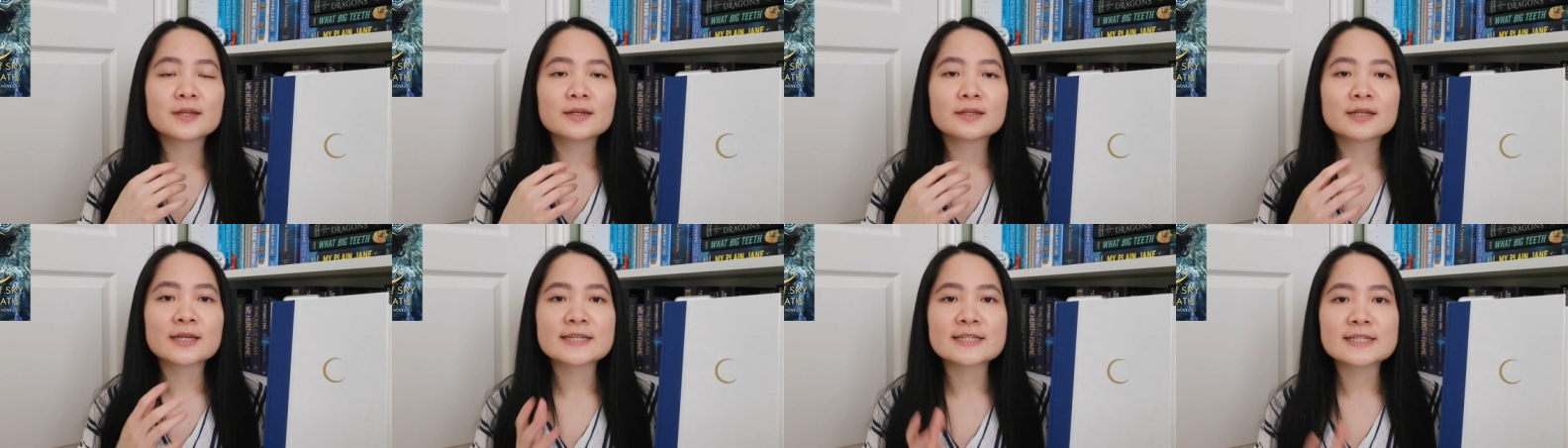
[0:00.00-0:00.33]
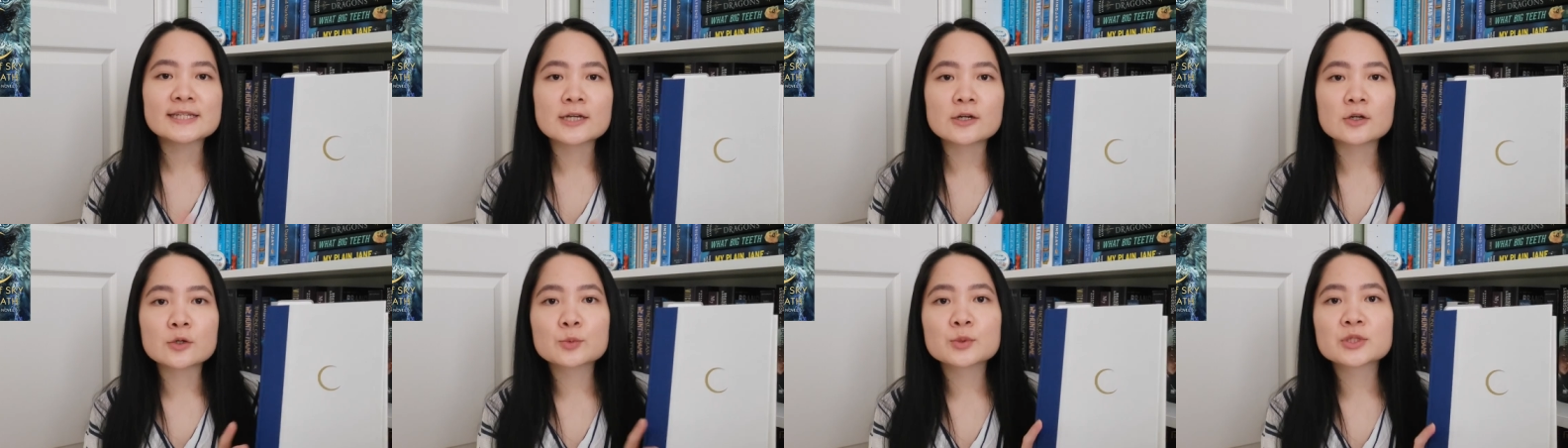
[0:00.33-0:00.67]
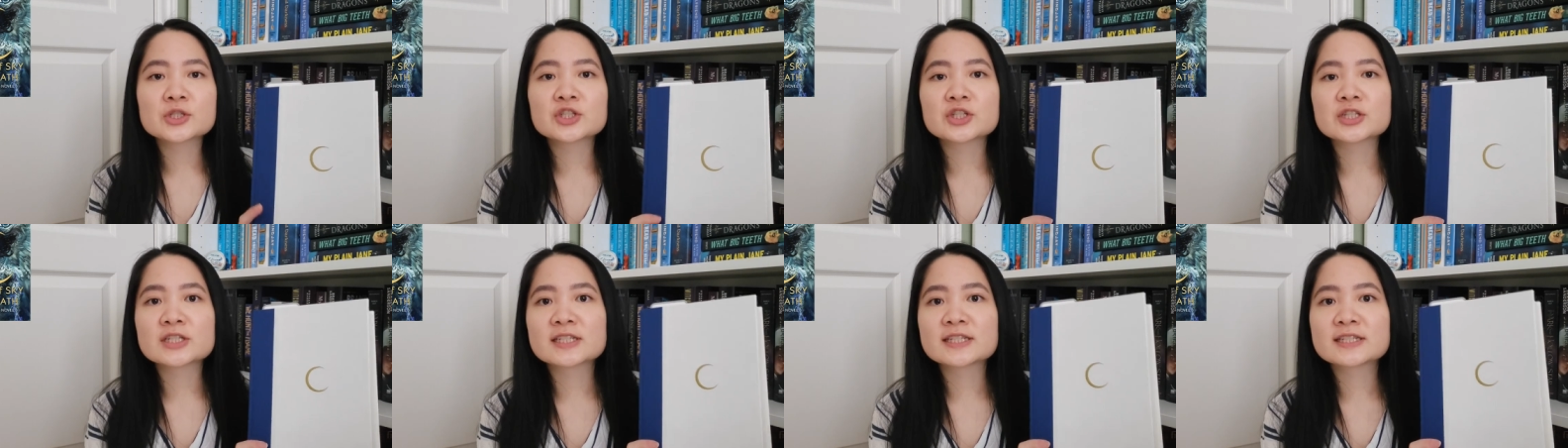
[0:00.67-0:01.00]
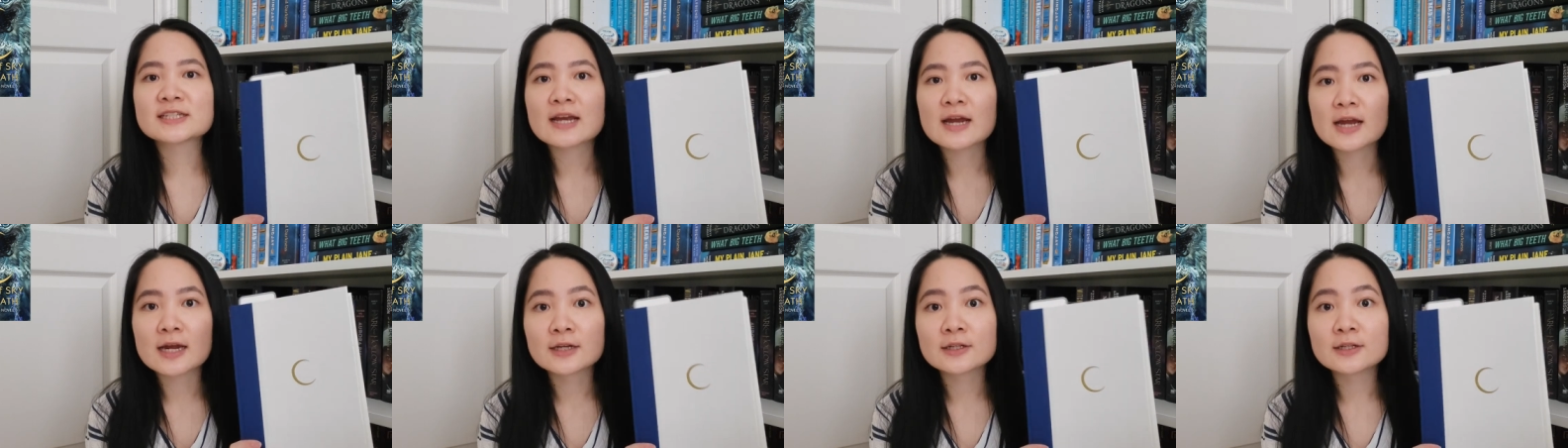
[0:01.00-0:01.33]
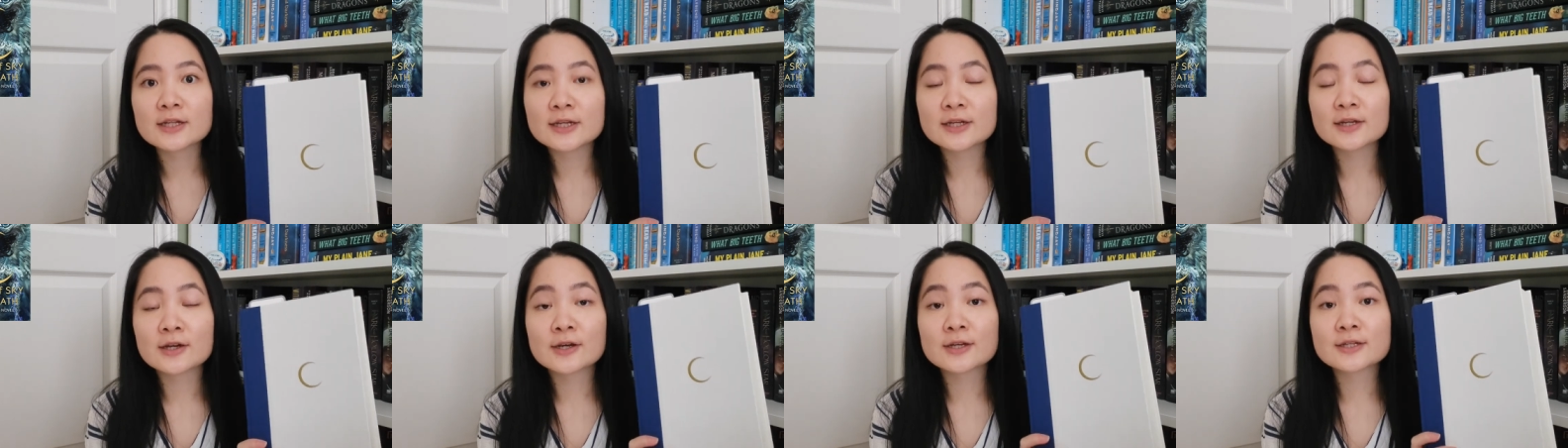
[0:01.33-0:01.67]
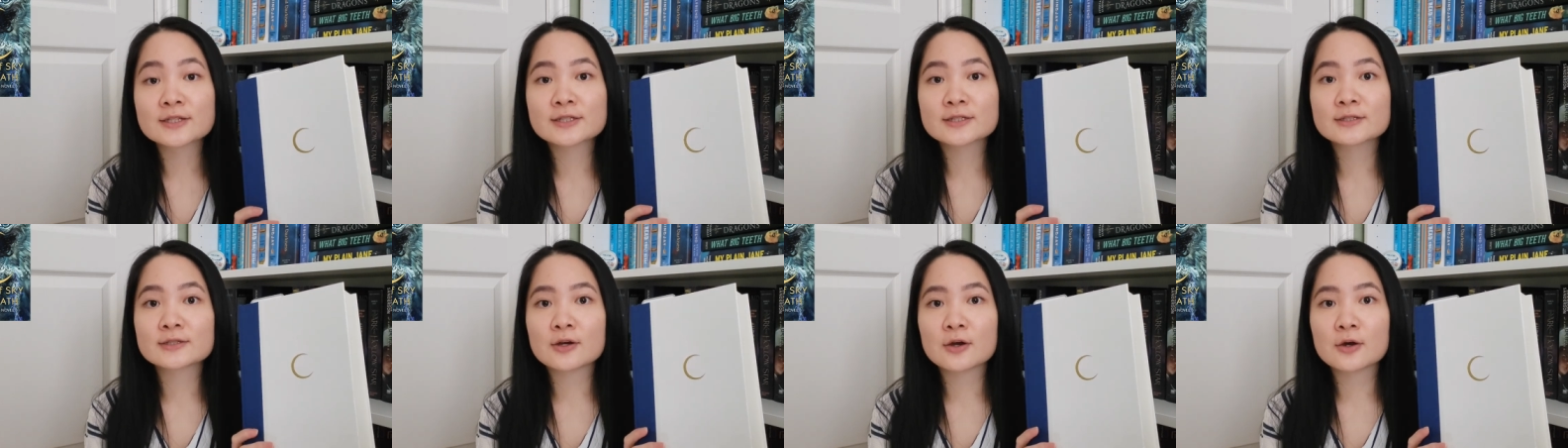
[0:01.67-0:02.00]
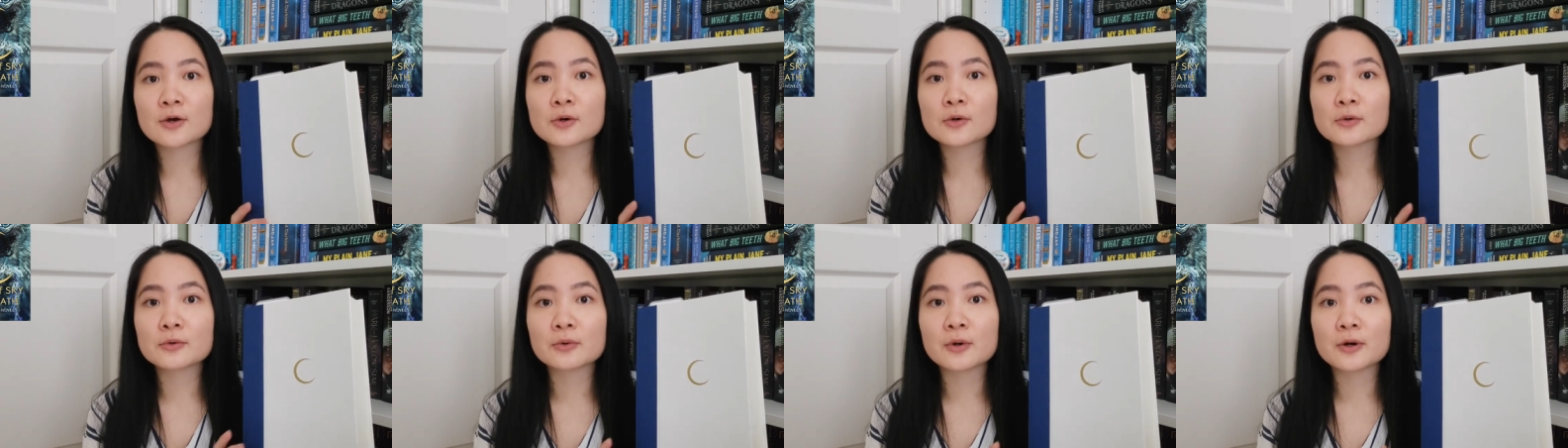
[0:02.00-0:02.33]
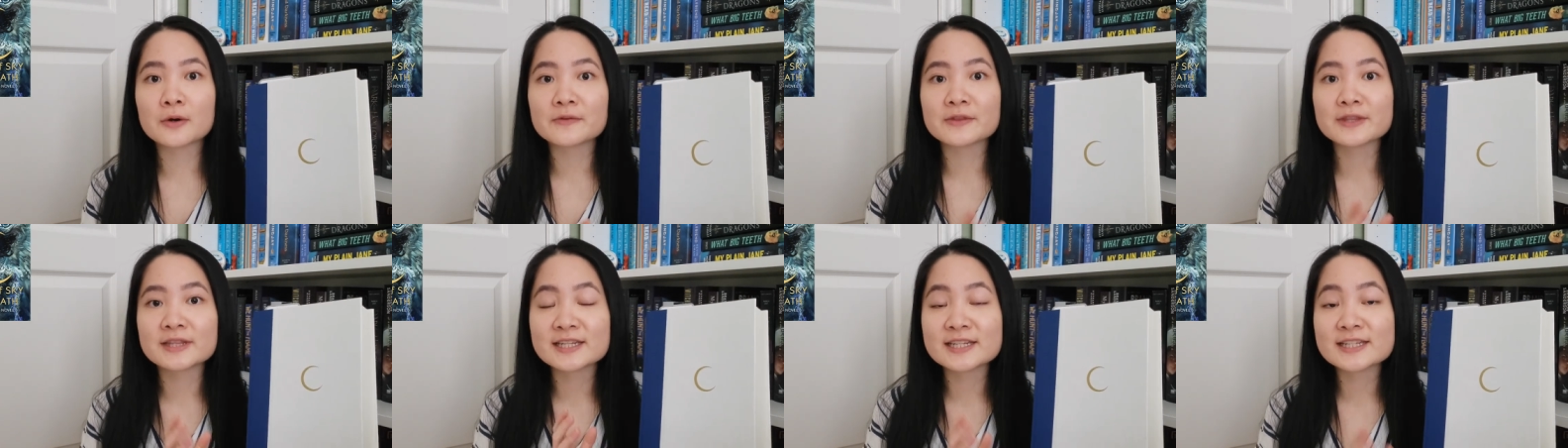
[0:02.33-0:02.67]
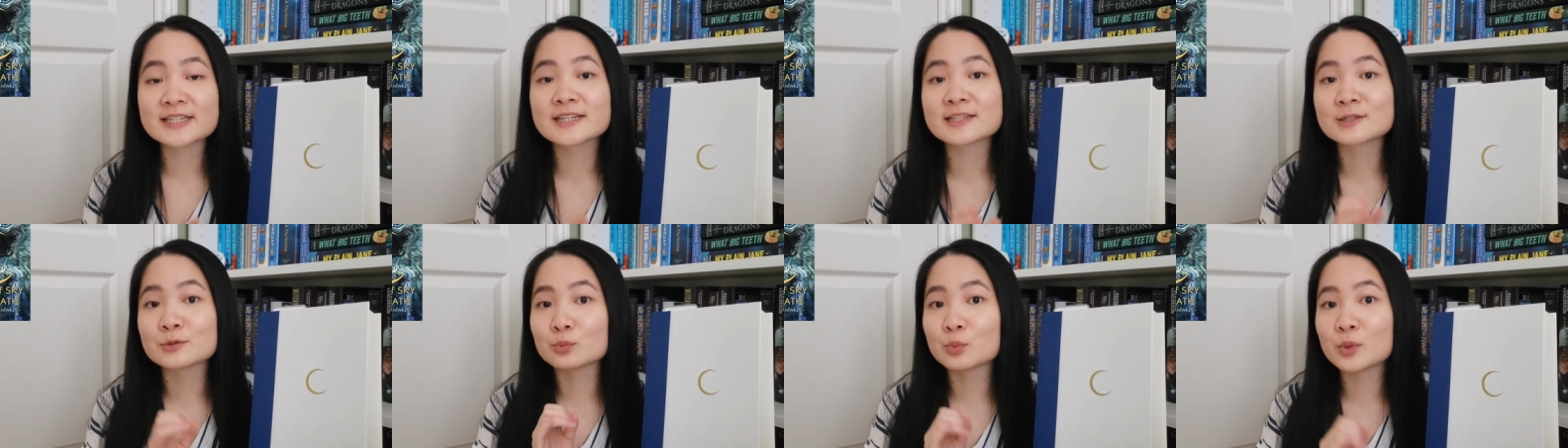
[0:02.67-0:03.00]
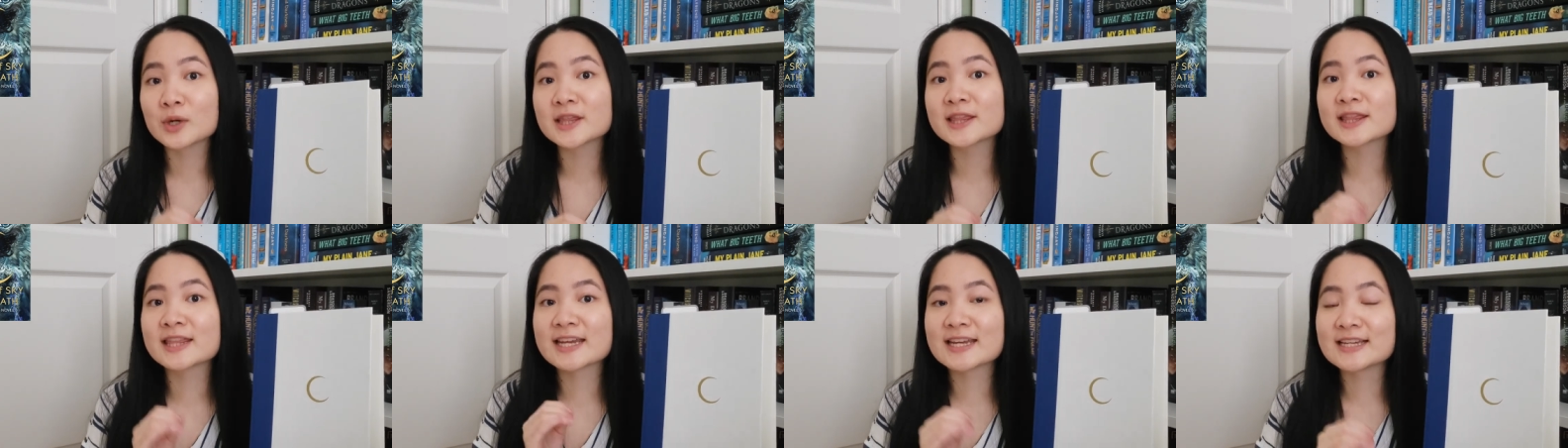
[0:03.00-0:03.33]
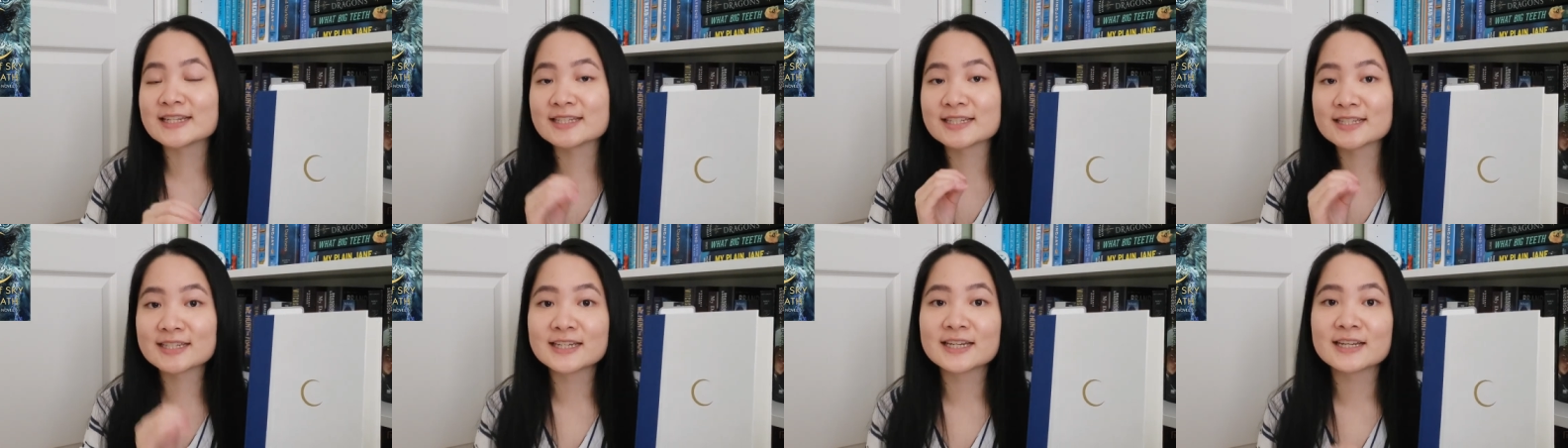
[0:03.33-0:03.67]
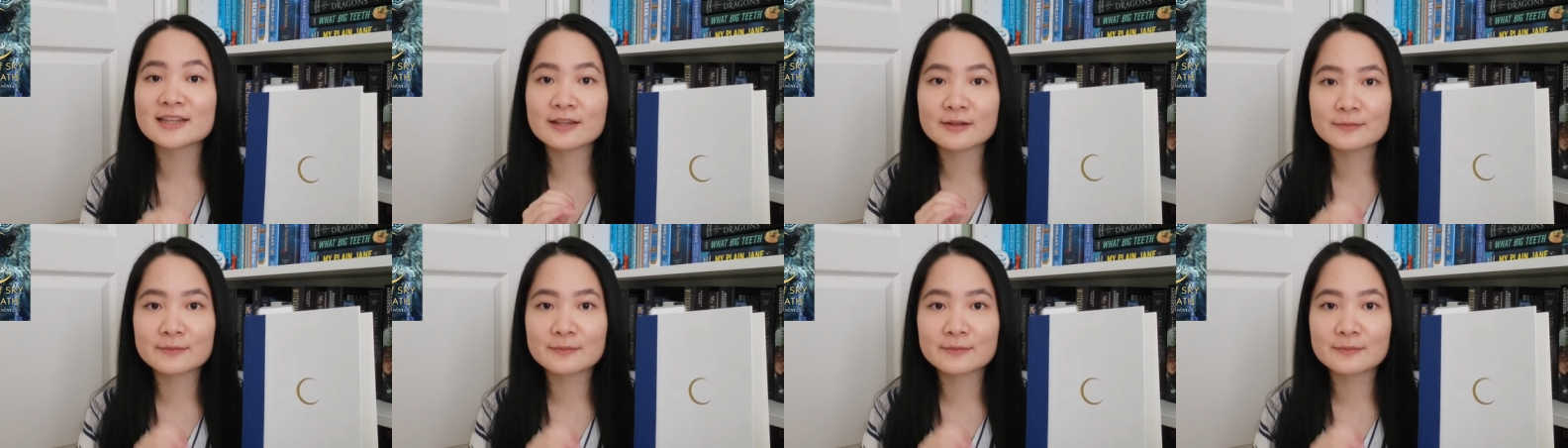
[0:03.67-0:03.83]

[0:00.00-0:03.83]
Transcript: like sarah was just telling us oh oh this is what they did in